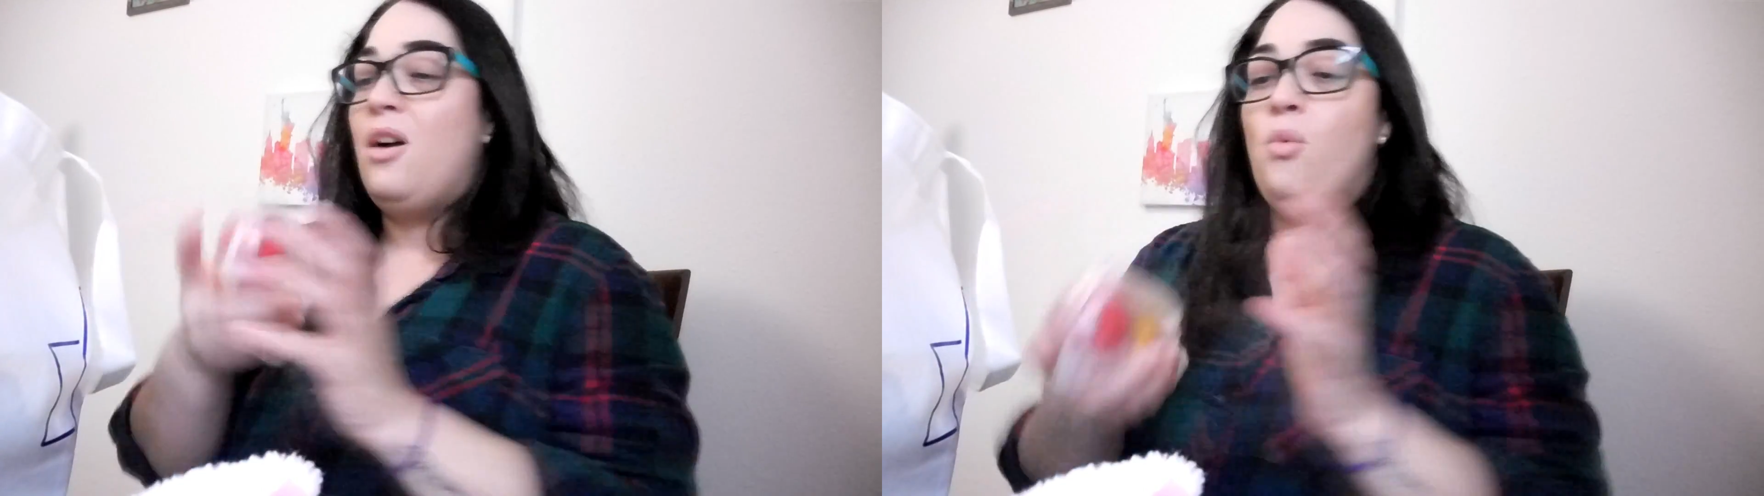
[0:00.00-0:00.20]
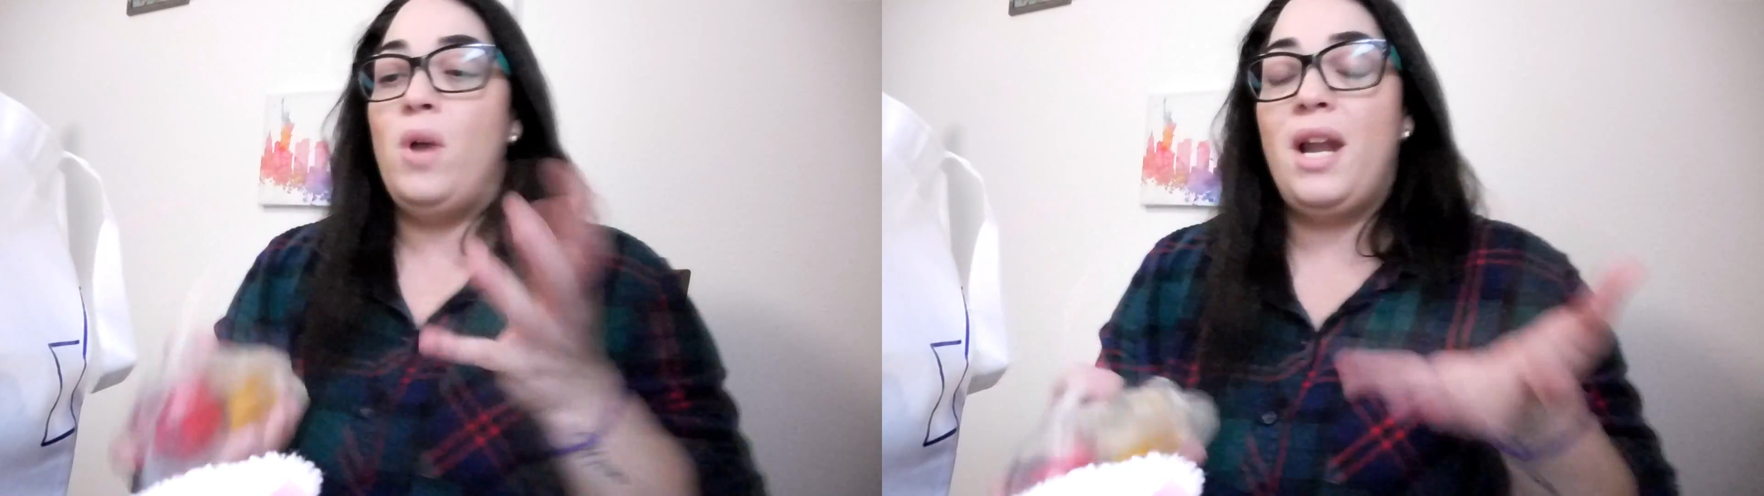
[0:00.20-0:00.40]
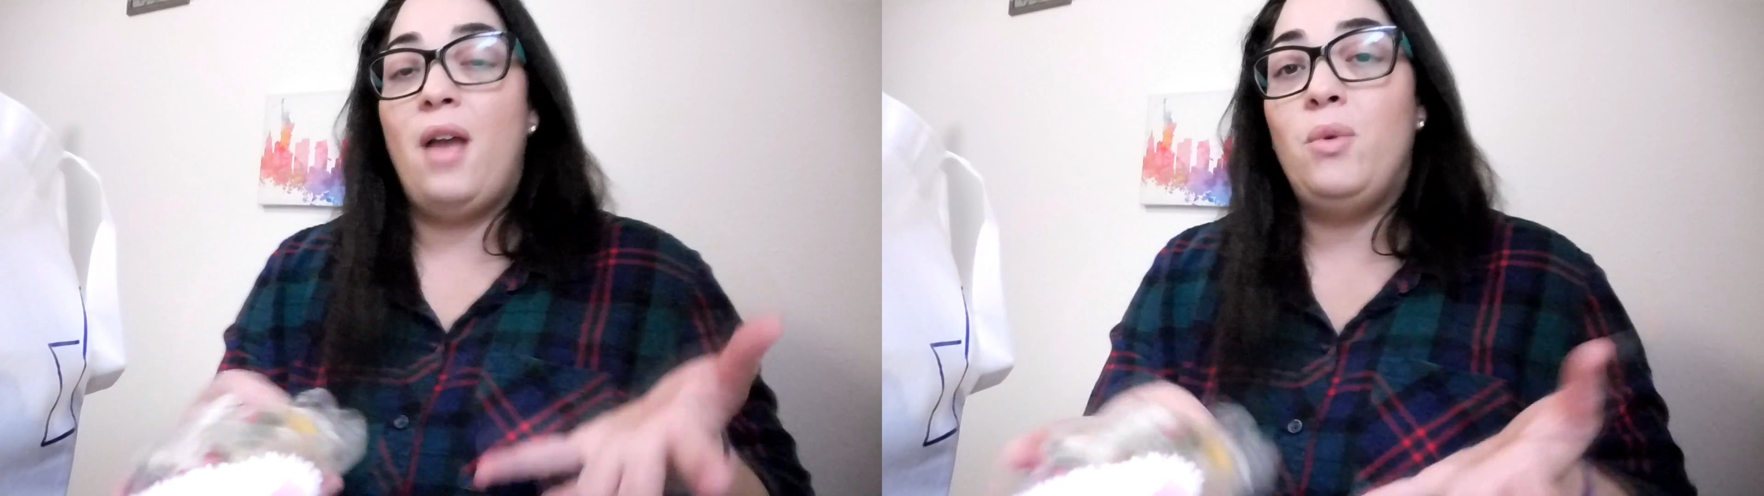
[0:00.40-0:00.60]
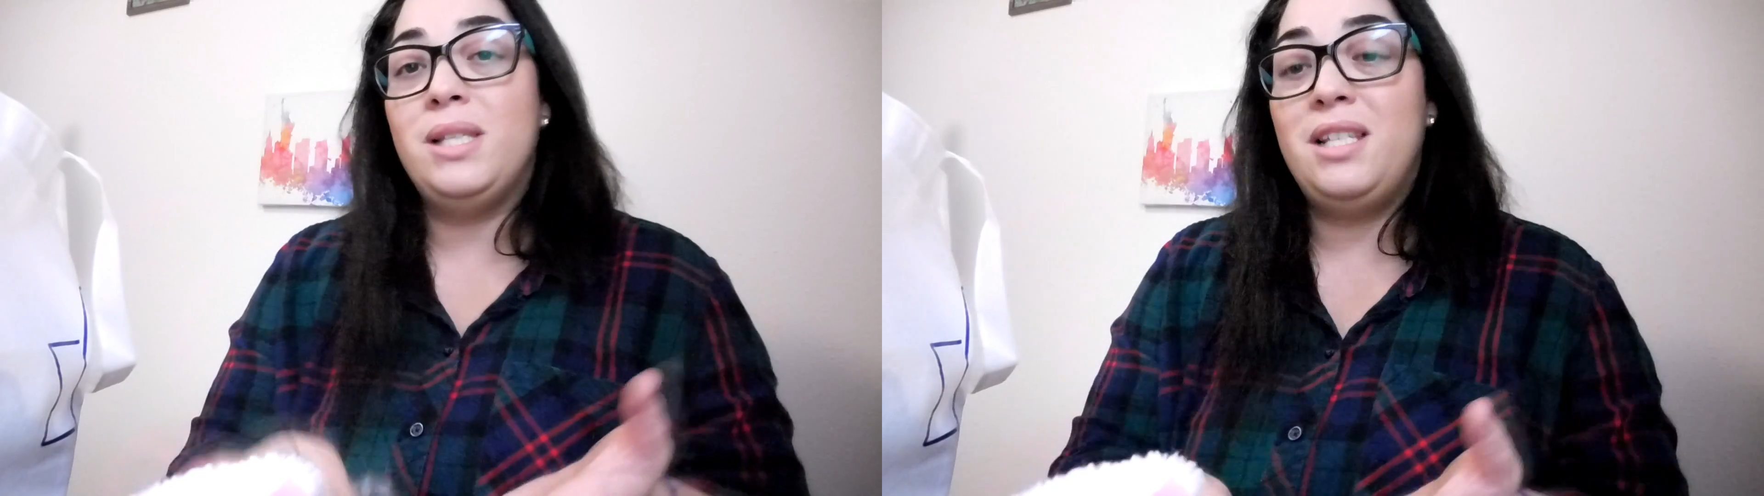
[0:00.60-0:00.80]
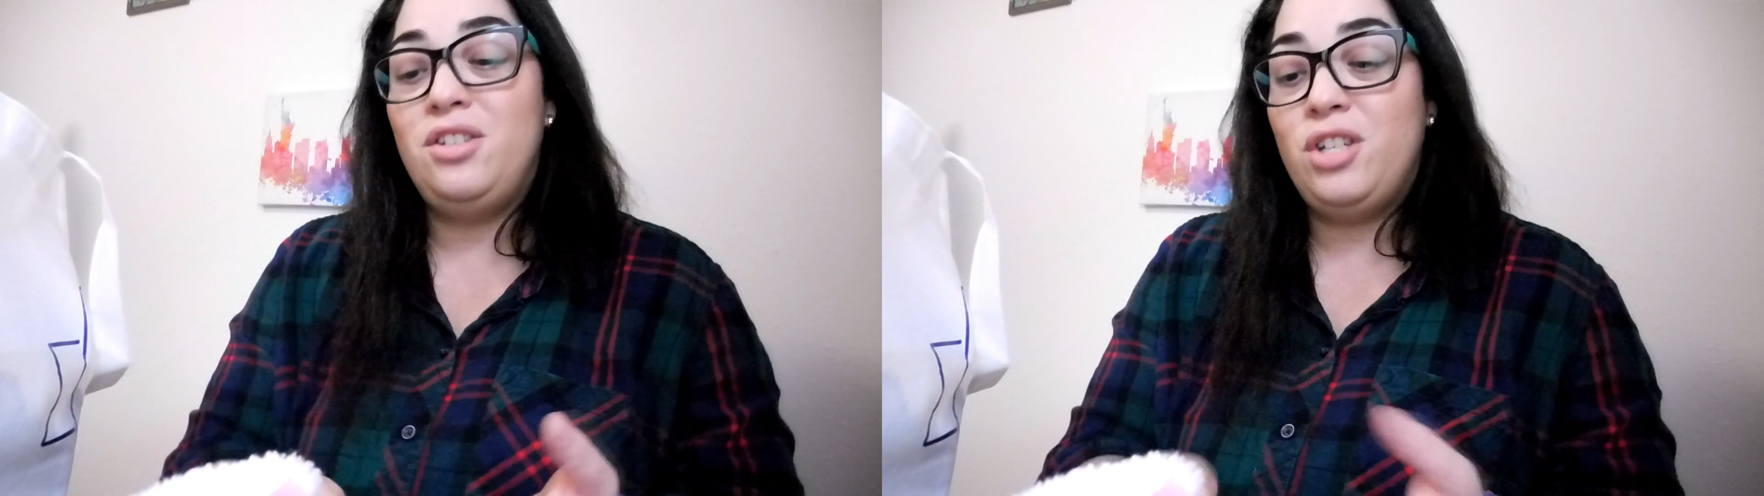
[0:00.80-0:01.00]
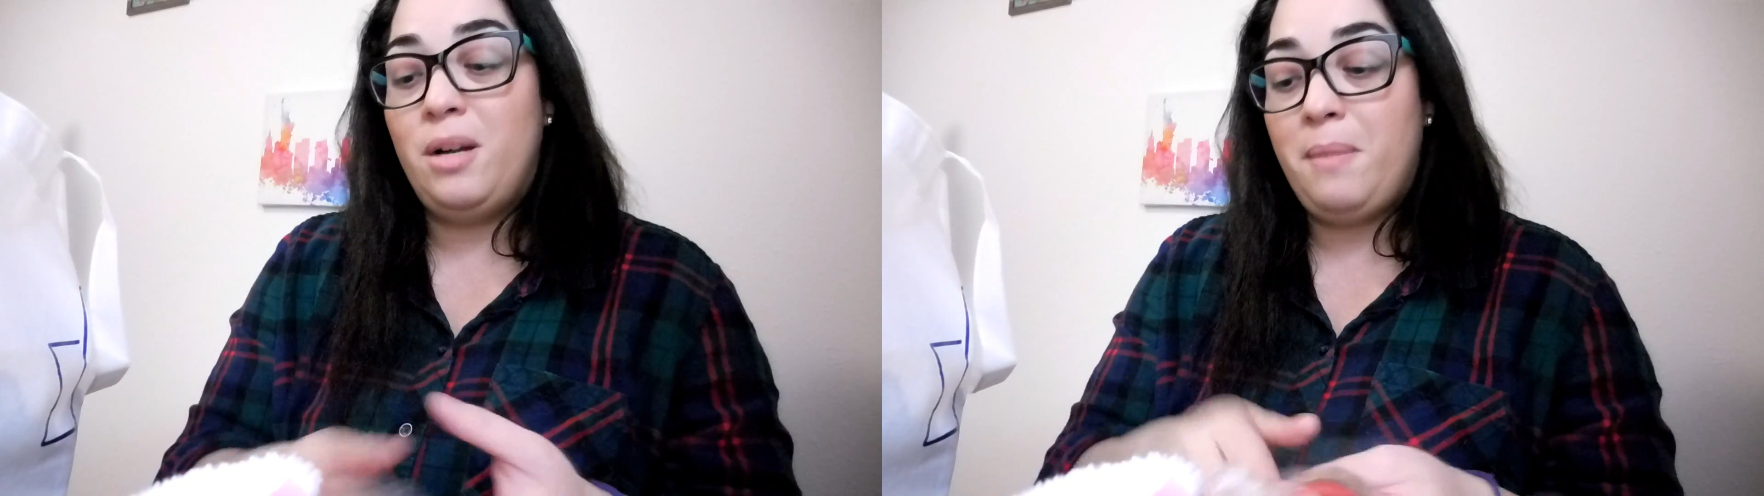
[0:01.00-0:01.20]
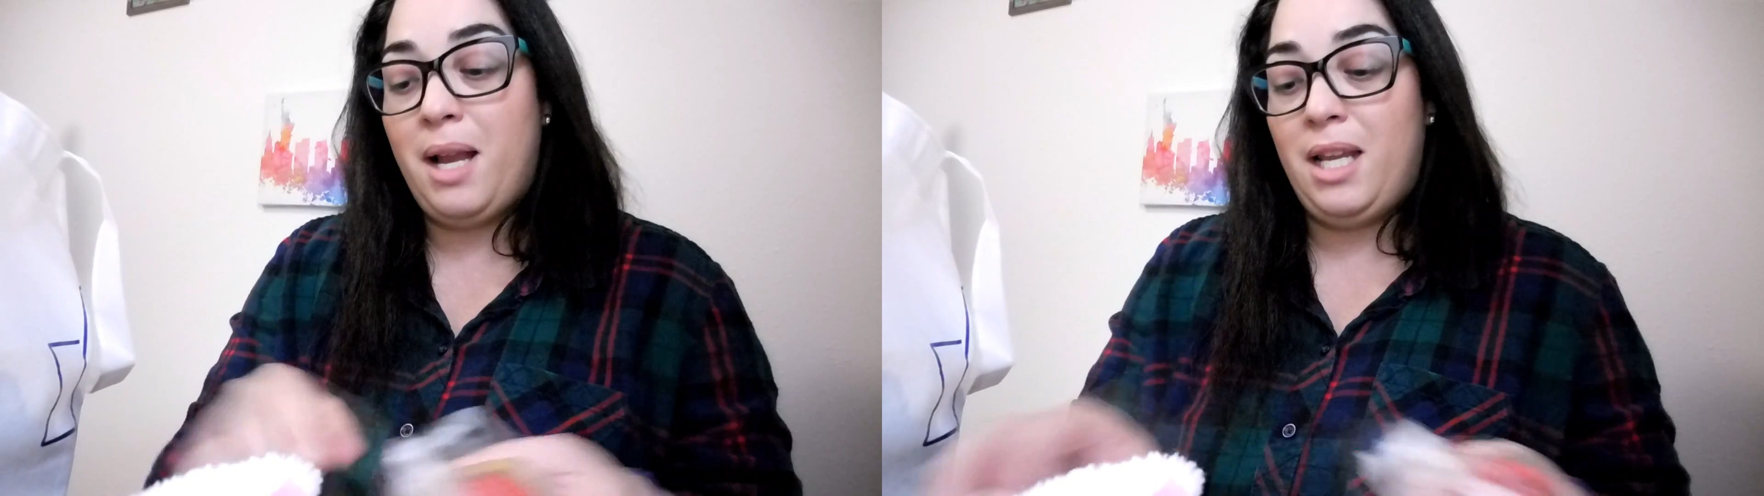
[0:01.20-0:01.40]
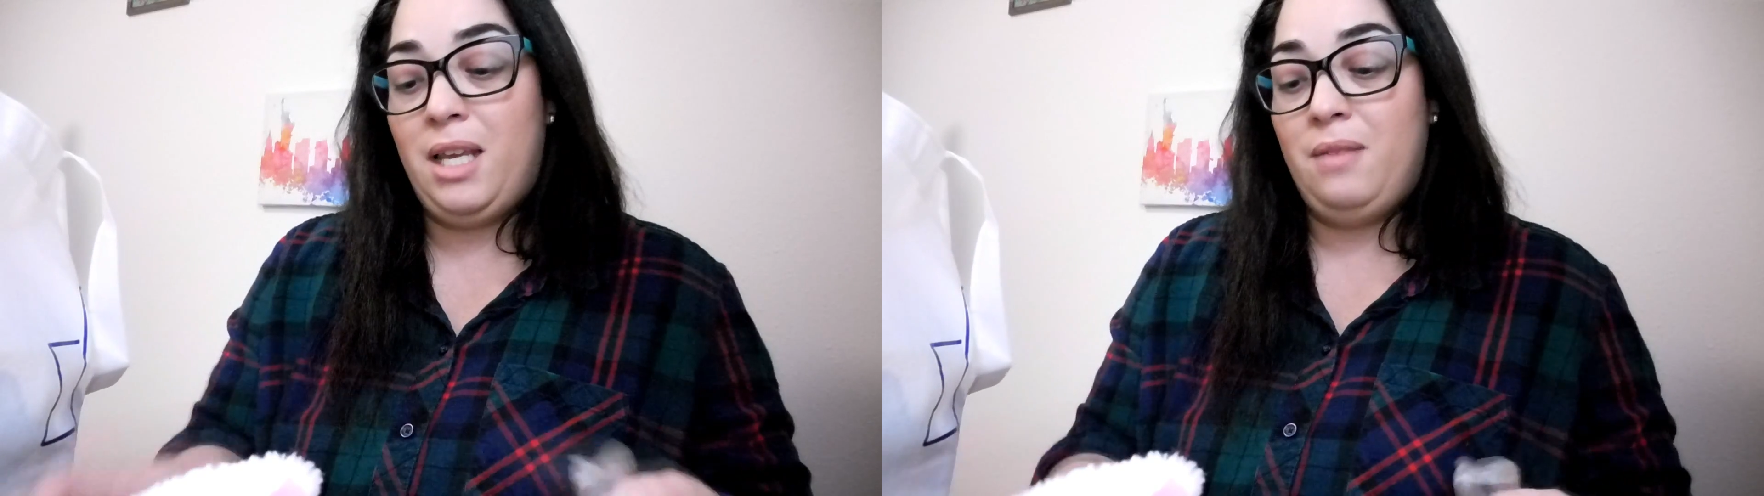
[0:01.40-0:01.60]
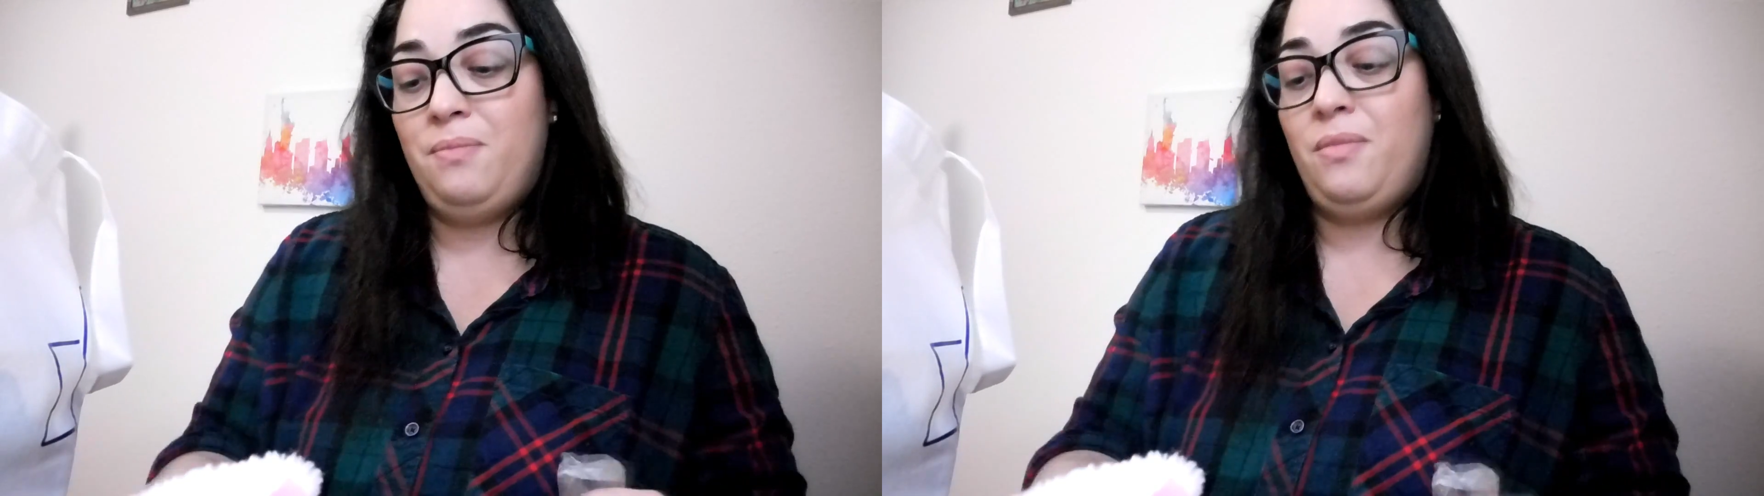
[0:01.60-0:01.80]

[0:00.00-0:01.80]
when I was in Germany,